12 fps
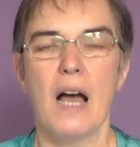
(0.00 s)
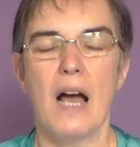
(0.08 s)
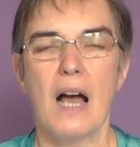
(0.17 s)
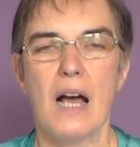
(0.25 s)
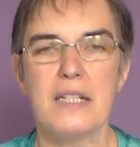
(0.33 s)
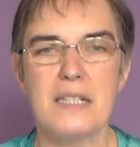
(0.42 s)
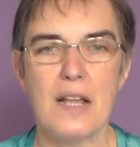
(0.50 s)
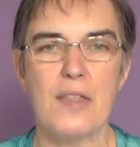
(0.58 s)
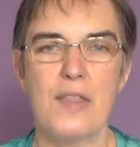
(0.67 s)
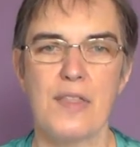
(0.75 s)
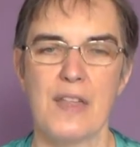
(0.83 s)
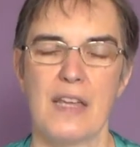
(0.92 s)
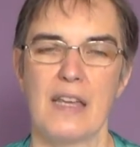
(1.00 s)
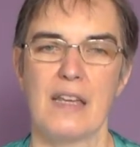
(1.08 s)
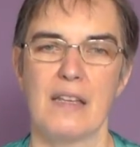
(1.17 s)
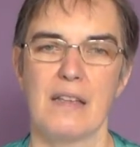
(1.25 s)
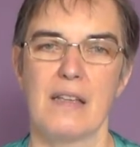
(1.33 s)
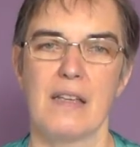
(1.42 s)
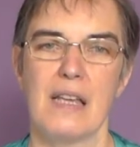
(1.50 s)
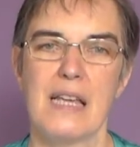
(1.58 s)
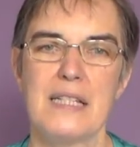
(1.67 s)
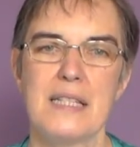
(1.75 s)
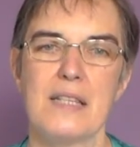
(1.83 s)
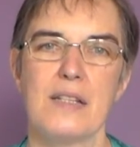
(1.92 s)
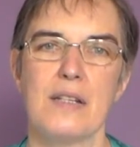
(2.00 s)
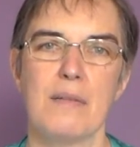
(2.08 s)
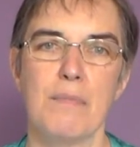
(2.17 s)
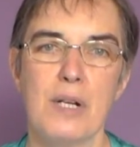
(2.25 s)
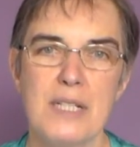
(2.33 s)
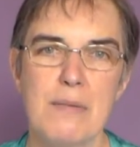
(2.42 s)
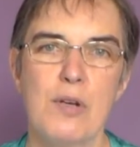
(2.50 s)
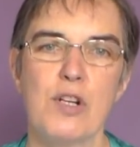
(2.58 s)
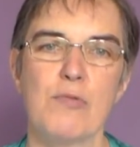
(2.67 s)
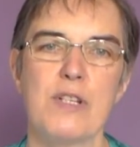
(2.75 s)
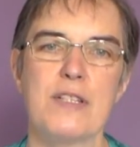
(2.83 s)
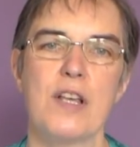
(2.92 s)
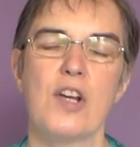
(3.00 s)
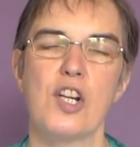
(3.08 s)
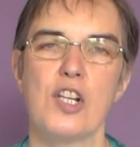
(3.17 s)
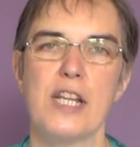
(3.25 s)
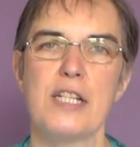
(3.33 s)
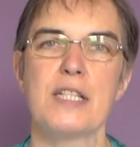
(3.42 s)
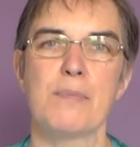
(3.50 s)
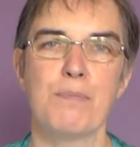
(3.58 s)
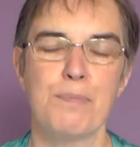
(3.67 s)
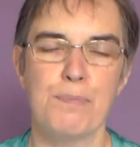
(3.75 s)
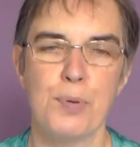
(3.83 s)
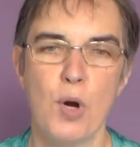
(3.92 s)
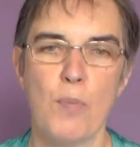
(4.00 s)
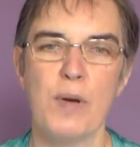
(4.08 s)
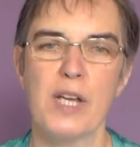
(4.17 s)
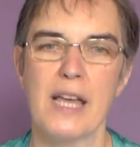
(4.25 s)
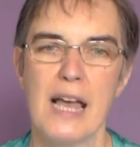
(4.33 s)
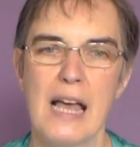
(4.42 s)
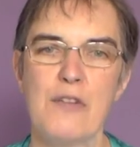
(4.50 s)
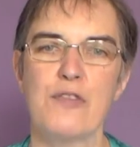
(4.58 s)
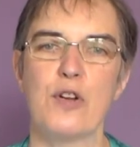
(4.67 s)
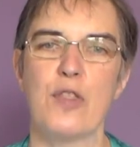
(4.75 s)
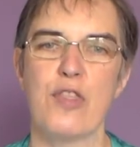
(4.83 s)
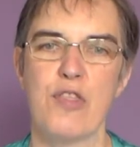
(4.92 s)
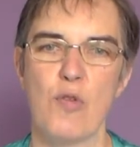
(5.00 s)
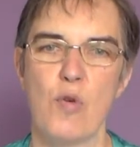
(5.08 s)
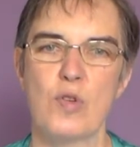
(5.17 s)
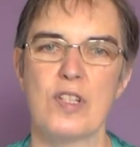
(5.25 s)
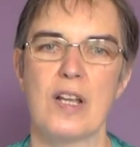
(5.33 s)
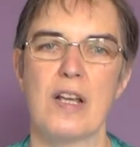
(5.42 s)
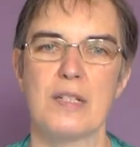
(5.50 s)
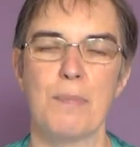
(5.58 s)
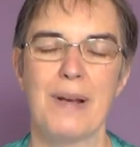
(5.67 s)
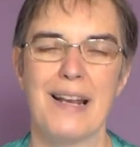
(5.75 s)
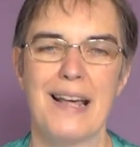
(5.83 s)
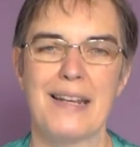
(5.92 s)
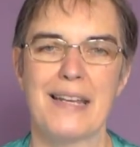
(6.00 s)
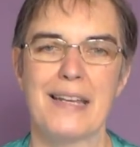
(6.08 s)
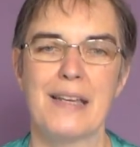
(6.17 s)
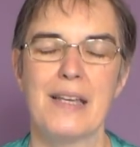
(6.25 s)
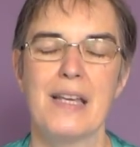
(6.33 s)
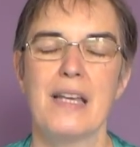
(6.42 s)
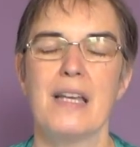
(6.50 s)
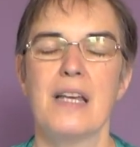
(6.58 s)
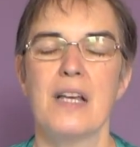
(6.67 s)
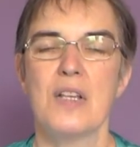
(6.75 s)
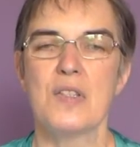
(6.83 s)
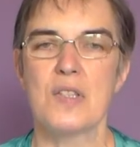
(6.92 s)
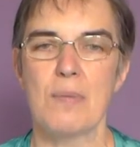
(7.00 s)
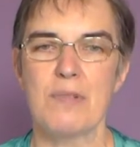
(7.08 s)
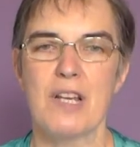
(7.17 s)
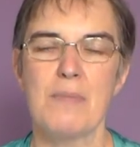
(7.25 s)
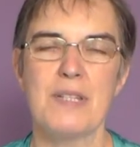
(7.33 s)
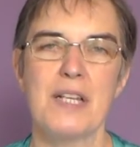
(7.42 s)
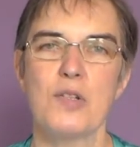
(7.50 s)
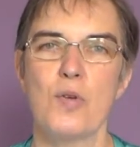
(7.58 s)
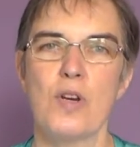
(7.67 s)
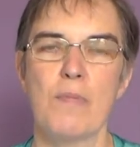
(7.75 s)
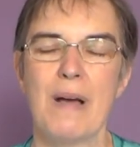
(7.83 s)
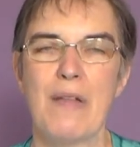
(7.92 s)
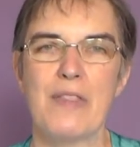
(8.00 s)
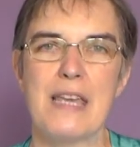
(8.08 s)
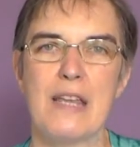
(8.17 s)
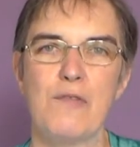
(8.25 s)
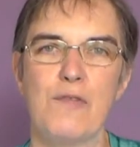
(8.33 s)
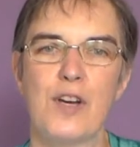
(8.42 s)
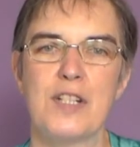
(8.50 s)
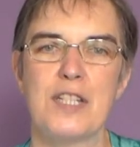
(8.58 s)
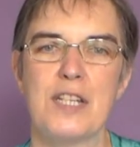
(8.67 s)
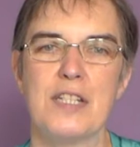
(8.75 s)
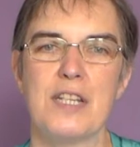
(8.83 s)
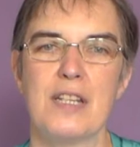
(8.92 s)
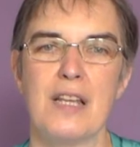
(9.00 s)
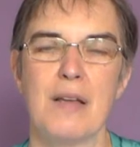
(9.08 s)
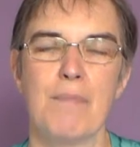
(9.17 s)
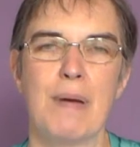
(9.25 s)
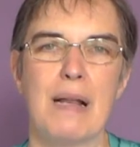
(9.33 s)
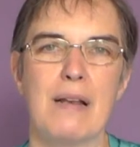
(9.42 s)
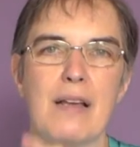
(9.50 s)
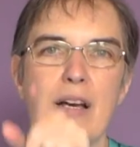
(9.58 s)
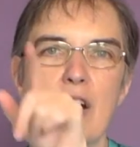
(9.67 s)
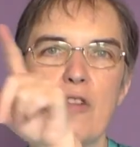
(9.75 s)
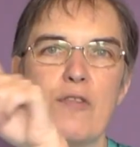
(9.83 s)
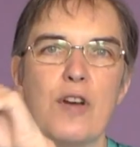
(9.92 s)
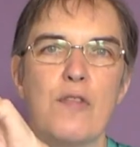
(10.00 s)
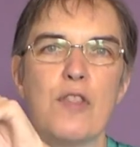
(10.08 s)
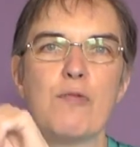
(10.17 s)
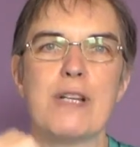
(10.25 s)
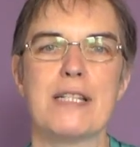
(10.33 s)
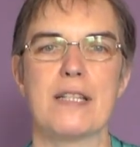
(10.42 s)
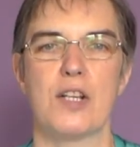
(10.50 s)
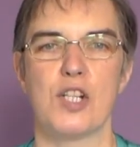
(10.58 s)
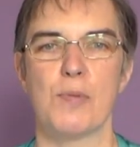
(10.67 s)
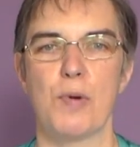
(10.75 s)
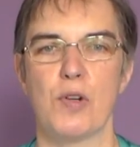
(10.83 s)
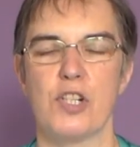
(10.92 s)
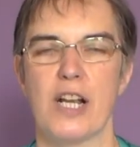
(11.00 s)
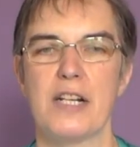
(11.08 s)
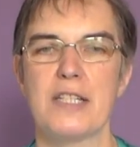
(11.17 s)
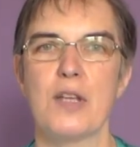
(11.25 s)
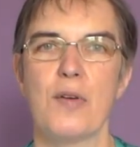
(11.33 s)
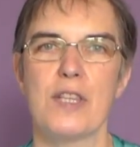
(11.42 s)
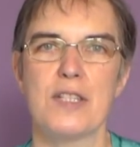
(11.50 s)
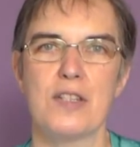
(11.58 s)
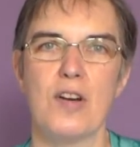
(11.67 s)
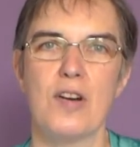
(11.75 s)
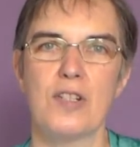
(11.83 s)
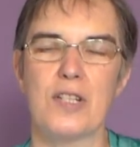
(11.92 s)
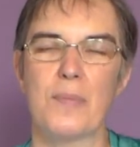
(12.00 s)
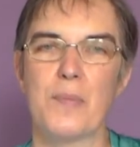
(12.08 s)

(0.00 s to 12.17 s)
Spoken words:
And another thing is that multimodal research needs proper careful thought and planning. Sometimes I talk about the inverted bell curve of the research project. So at the start,